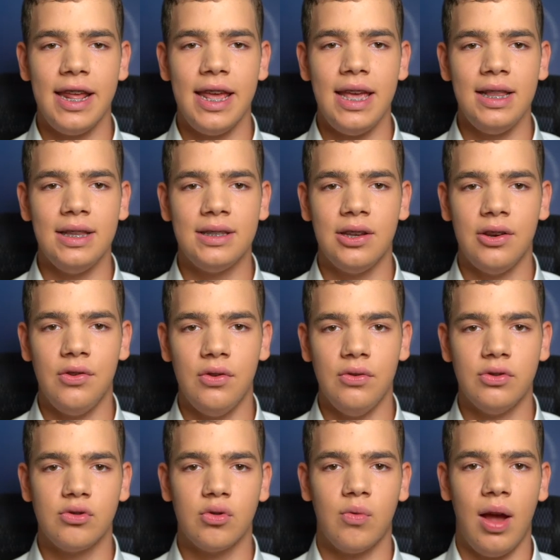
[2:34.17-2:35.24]

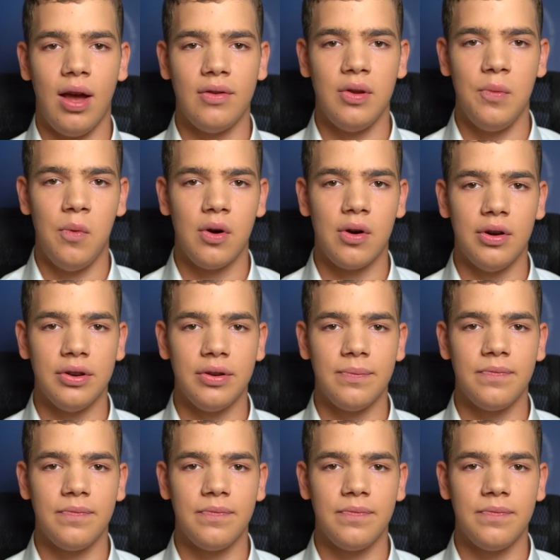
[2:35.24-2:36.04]
institutes around the world.